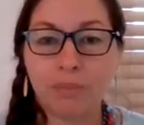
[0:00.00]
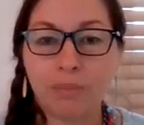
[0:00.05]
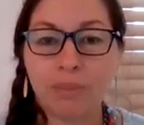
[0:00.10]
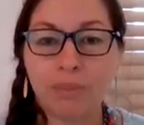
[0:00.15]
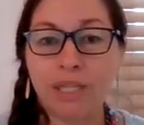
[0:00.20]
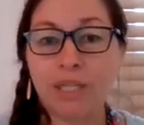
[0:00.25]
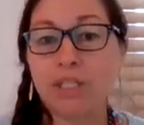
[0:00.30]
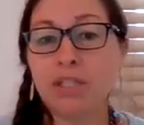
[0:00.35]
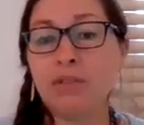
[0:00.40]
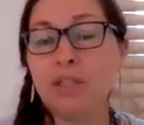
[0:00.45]

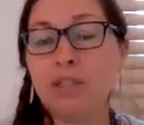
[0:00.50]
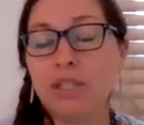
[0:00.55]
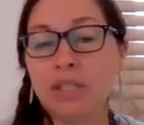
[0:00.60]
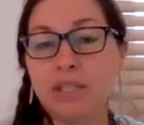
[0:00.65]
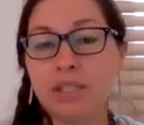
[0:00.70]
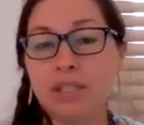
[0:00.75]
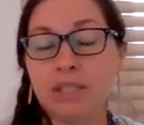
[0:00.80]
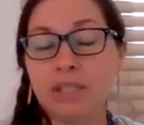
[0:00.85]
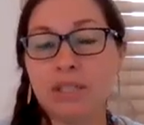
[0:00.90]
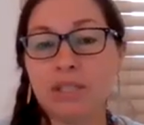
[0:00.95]
Each of
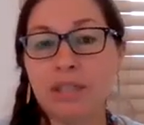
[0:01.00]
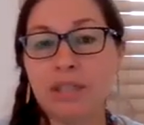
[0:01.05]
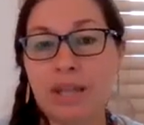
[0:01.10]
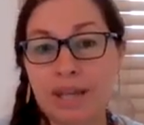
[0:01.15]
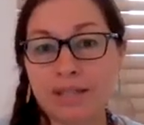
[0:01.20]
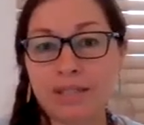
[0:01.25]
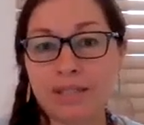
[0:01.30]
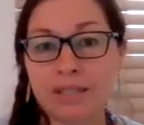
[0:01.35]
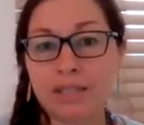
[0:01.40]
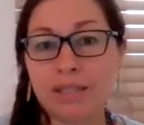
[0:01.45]
these
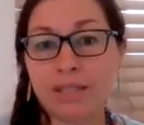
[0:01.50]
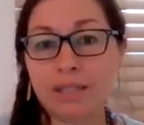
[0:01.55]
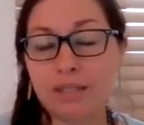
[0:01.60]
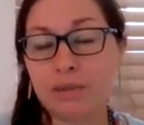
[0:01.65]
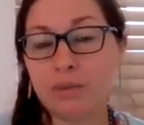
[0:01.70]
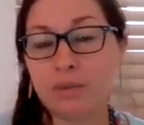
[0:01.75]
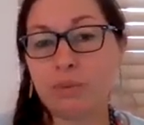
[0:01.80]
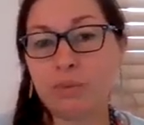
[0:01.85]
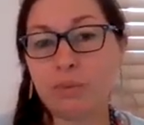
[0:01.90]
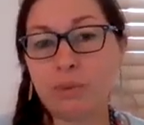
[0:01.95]
classes
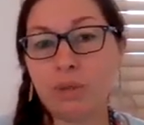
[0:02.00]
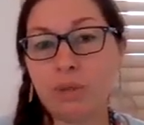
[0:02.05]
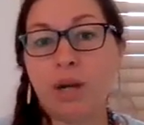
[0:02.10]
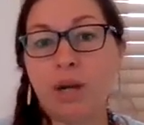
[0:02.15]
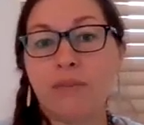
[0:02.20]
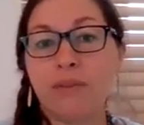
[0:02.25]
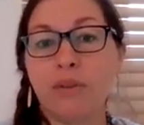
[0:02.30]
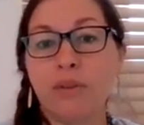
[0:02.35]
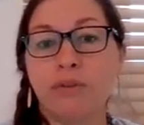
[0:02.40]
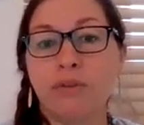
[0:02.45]
will
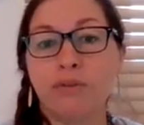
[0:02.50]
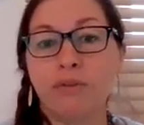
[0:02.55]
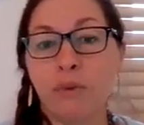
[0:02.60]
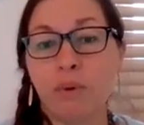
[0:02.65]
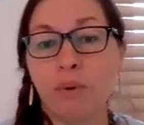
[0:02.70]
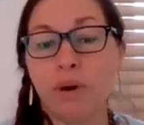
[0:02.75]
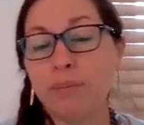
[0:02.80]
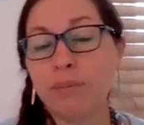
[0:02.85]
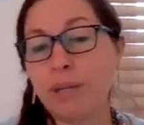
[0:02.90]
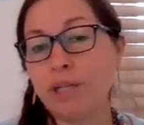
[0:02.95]
cover the
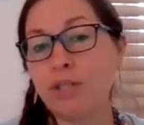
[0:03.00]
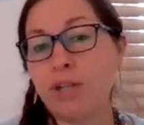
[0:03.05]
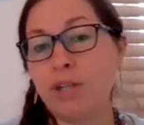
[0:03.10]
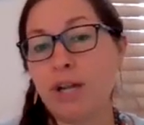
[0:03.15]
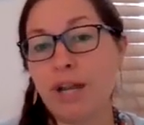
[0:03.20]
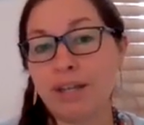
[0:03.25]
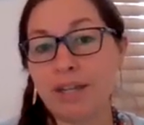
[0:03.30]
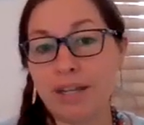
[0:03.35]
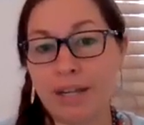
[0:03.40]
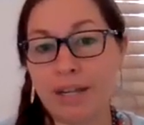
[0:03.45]
4 major
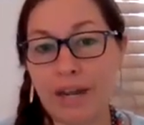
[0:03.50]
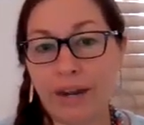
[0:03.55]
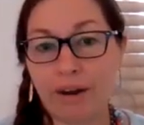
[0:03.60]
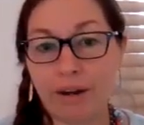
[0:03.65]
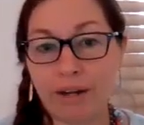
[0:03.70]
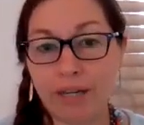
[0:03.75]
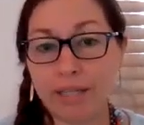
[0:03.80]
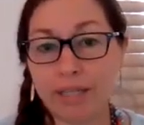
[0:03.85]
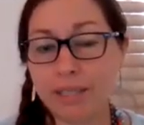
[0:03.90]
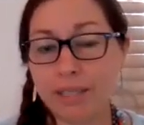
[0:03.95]
ethnic
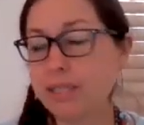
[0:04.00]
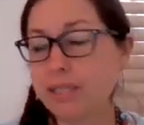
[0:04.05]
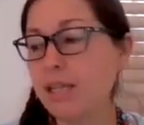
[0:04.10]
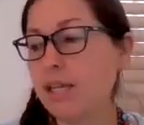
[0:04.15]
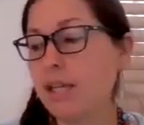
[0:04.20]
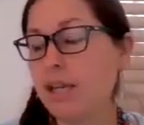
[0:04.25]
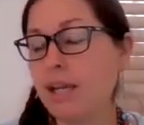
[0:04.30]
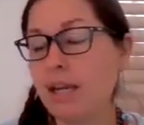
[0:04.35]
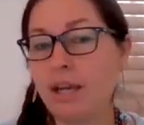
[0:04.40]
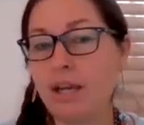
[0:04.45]
areas,
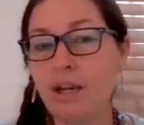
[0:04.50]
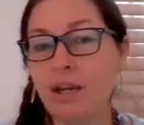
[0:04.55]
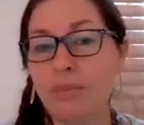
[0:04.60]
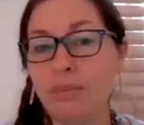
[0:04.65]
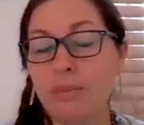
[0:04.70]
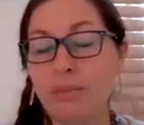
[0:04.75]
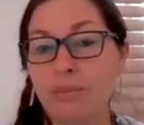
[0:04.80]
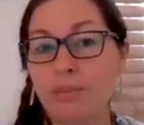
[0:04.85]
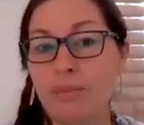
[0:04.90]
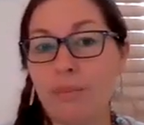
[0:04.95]

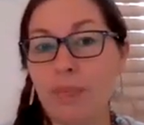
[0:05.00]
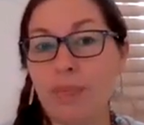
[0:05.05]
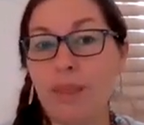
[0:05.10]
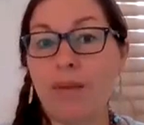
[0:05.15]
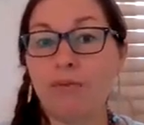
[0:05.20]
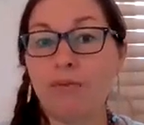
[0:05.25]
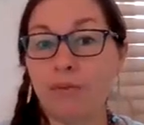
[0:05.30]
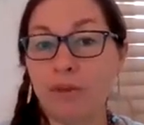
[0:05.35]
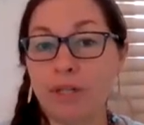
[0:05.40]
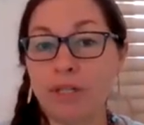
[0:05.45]

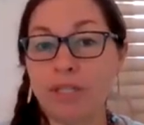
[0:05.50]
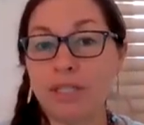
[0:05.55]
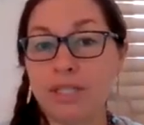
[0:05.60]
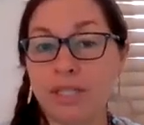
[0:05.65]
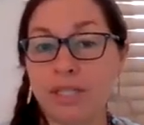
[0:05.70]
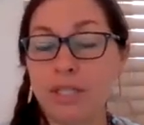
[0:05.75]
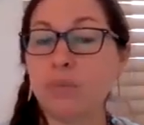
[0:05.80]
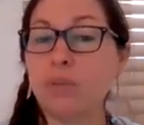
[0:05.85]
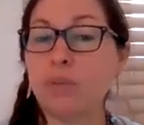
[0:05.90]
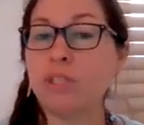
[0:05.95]
for
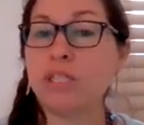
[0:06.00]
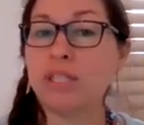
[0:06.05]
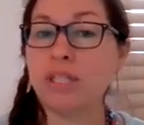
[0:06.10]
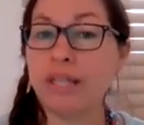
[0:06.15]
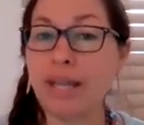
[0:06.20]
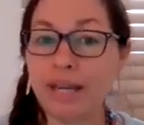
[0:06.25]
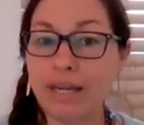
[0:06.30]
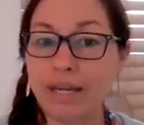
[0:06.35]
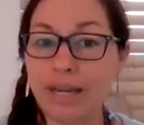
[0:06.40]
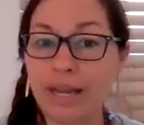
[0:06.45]
instance, which is
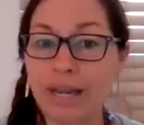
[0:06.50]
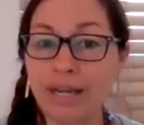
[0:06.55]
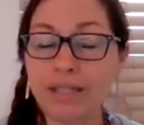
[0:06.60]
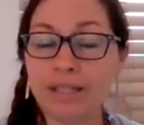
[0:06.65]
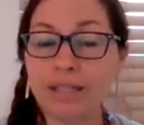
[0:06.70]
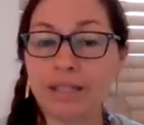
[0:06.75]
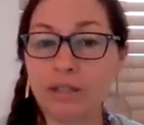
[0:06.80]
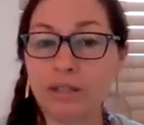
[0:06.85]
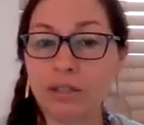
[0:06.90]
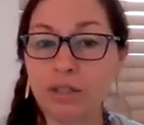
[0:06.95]
Latinx
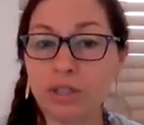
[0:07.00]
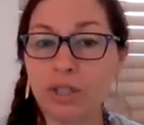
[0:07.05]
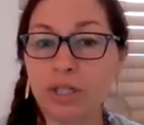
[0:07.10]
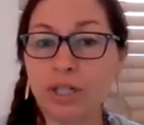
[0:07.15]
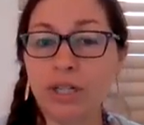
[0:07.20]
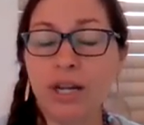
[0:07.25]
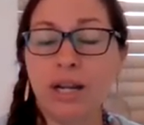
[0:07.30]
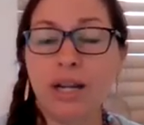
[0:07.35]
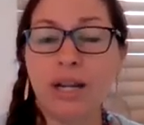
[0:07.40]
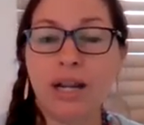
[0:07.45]

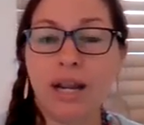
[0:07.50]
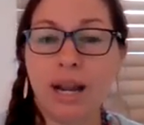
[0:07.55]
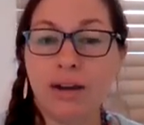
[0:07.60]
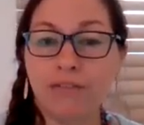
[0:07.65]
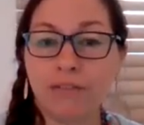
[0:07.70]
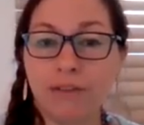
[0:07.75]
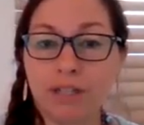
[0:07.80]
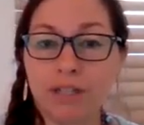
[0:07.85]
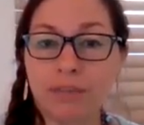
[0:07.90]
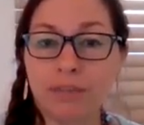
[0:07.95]
literature,
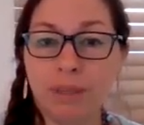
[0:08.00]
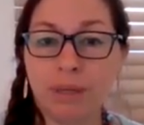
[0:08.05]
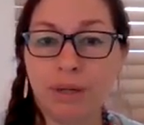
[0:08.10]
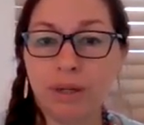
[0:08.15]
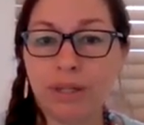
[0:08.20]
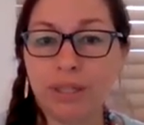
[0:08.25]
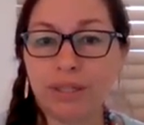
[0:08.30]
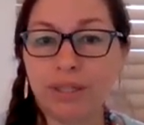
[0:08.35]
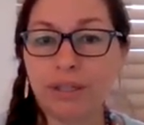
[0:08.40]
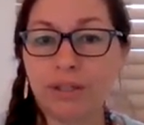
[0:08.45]
African
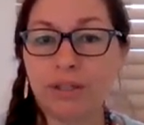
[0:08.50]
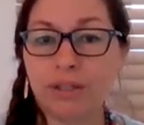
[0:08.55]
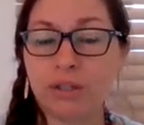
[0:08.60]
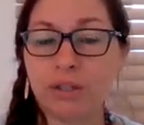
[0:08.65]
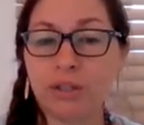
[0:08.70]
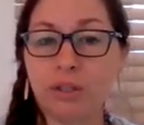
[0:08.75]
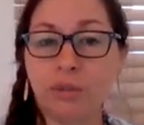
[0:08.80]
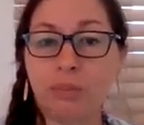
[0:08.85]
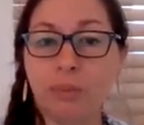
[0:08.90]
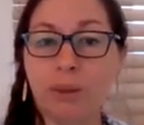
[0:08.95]
American
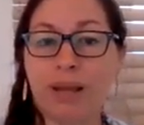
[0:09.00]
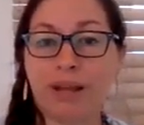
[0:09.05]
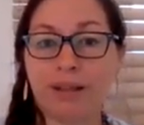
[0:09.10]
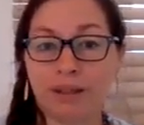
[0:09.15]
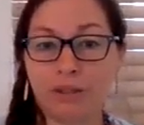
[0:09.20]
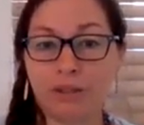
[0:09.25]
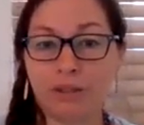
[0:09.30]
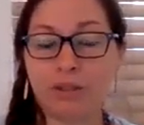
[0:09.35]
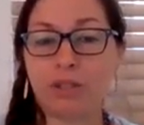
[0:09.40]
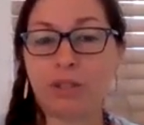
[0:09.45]
literature, Black
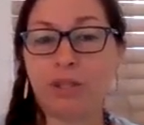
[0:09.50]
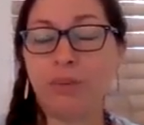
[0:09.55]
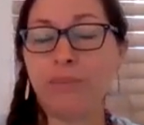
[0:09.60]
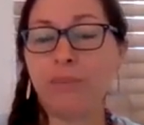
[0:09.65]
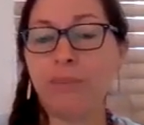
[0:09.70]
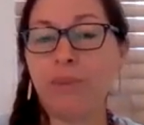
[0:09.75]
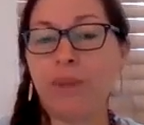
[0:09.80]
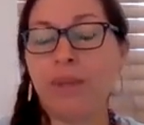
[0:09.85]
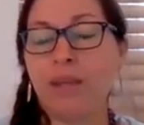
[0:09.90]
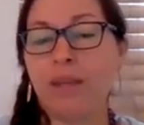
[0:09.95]
literature,
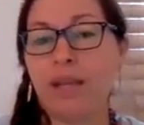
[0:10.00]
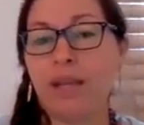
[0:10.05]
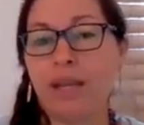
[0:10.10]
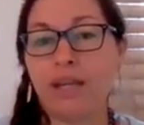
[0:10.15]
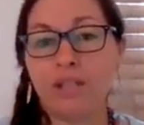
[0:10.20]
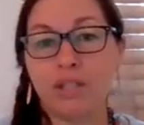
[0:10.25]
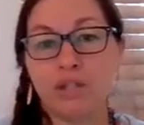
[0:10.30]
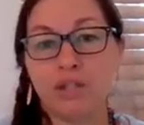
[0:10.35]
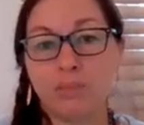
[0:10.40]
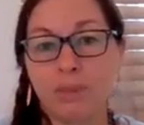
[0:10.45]

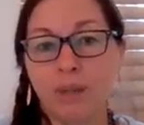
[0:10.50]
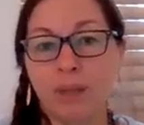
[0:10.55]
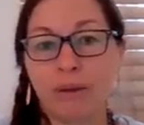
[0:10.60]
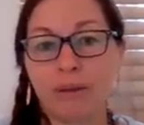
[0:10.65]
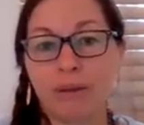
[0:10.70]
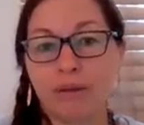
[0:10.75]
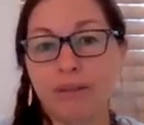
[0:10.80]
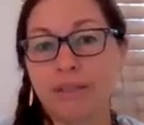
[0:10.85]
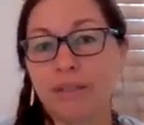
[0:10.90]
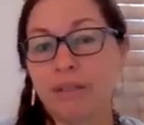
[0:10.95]
Asian
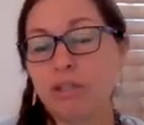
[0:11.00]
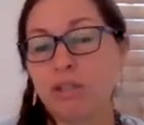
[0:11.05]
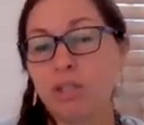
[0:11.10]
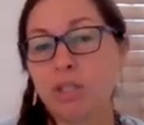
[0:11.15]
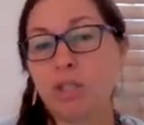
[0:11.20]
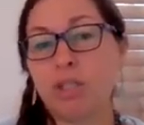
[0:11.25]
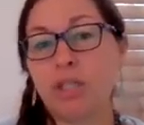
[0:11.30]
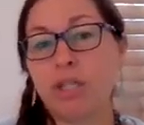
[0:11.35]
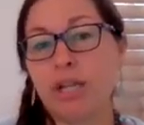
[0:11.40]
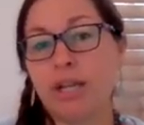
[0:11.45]
American
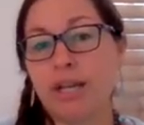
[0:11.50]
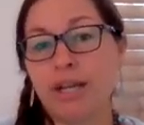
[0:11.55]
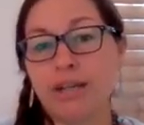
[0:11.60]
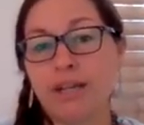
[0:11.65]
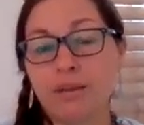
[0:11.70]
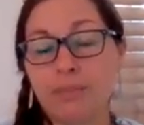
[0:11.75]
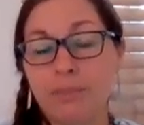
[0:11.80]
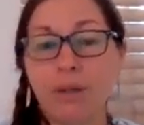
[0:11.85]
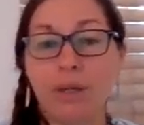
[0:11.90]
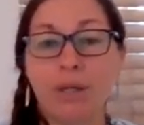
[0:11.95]
literature, and
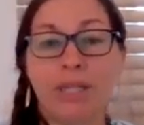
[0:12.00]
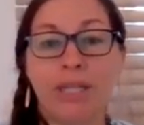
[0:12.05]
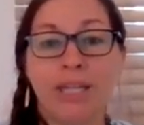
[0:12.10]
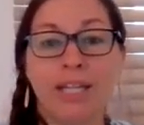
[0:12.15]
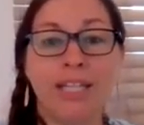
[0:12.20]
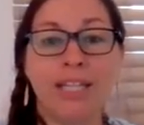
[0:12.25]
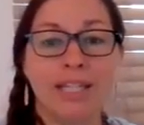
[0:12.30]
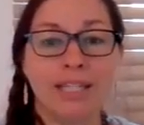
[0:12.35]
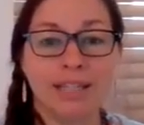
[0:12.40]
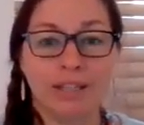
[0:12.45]
American
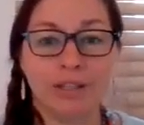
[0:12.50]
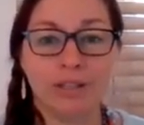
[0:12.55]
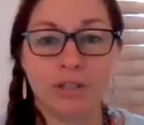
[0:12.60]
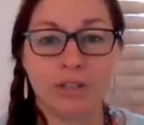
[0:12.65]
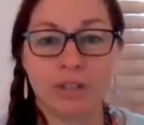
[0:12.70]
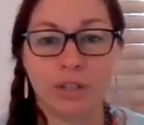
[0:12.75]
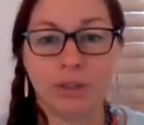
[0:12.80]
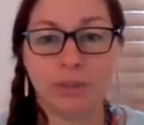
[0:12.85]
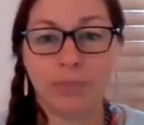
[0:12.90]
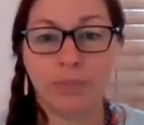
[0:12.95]
Indian
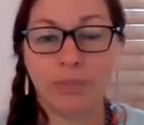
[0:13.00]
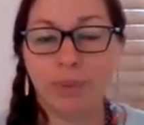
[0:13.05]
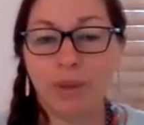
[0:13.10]
literature.